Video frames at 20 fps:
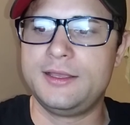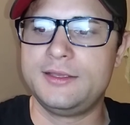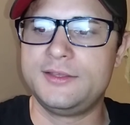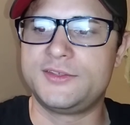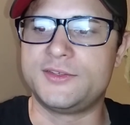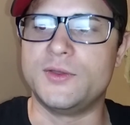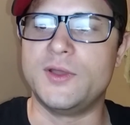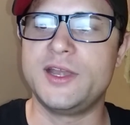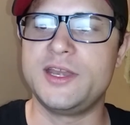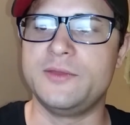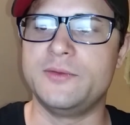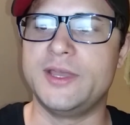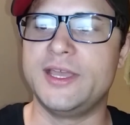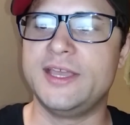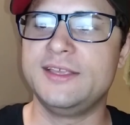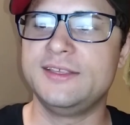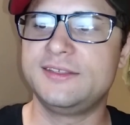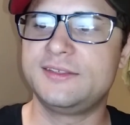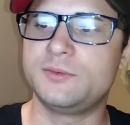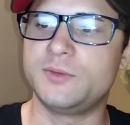So
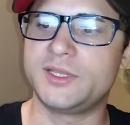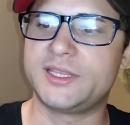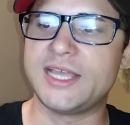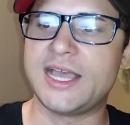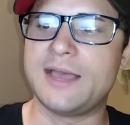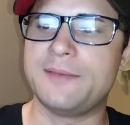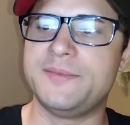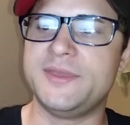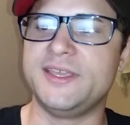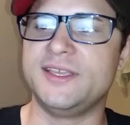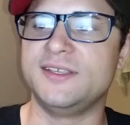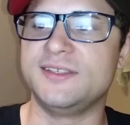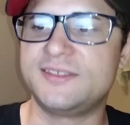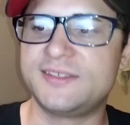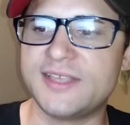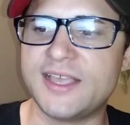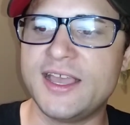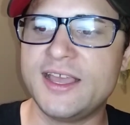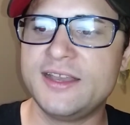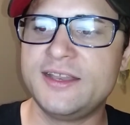anyways, with that being
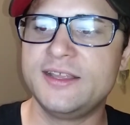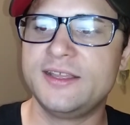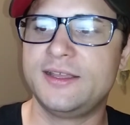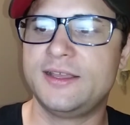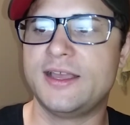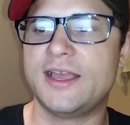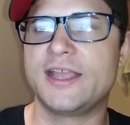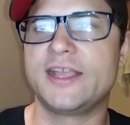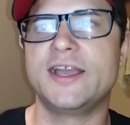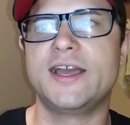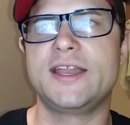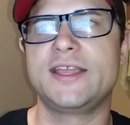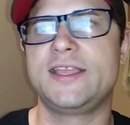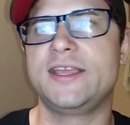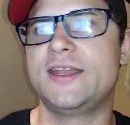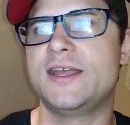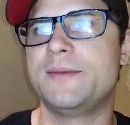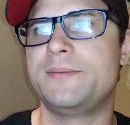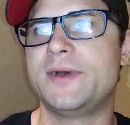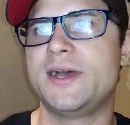said, I gotta
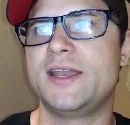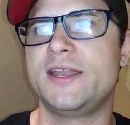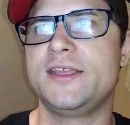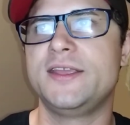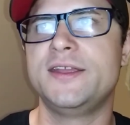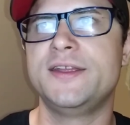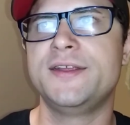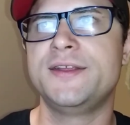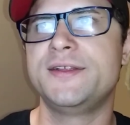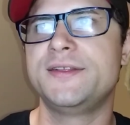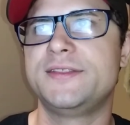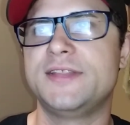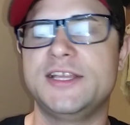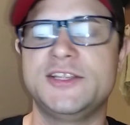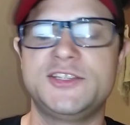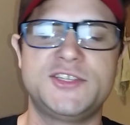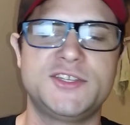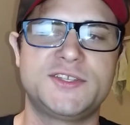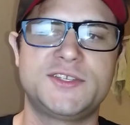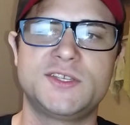get up out of here.
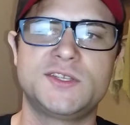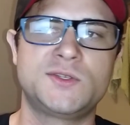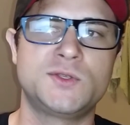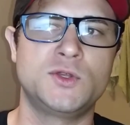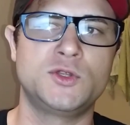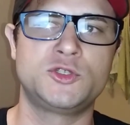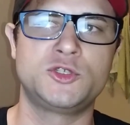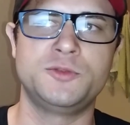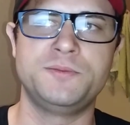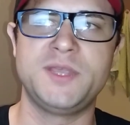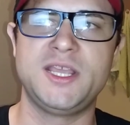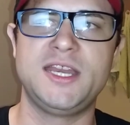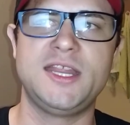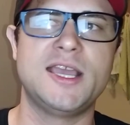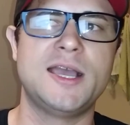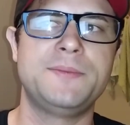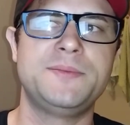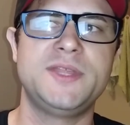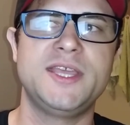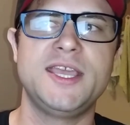That's just a social
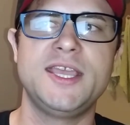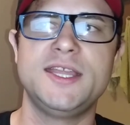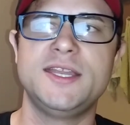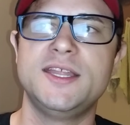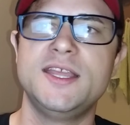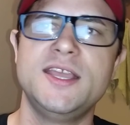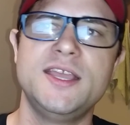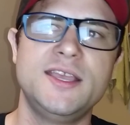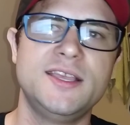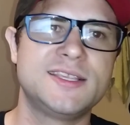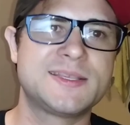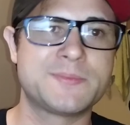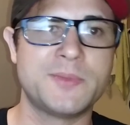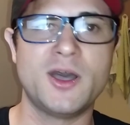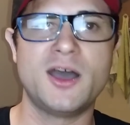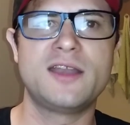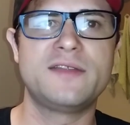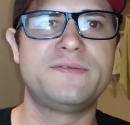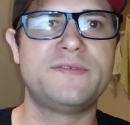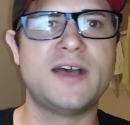media update.
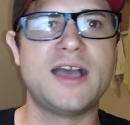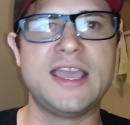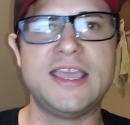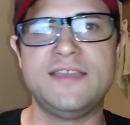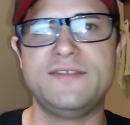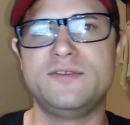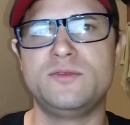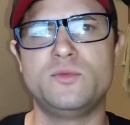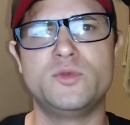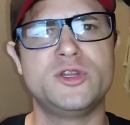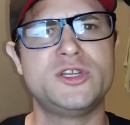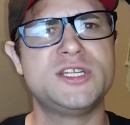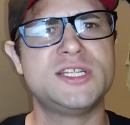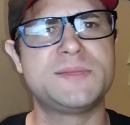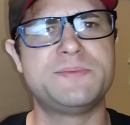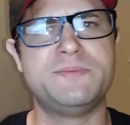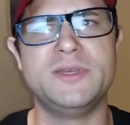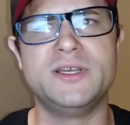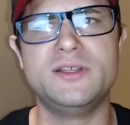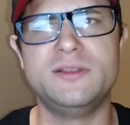Spotify even, we're
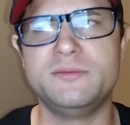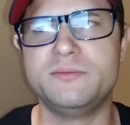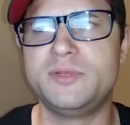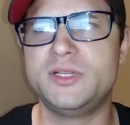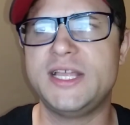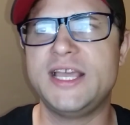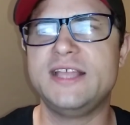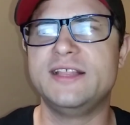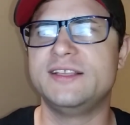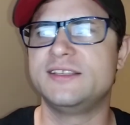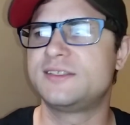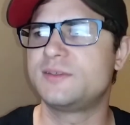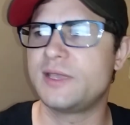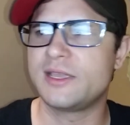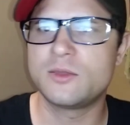just building playlists.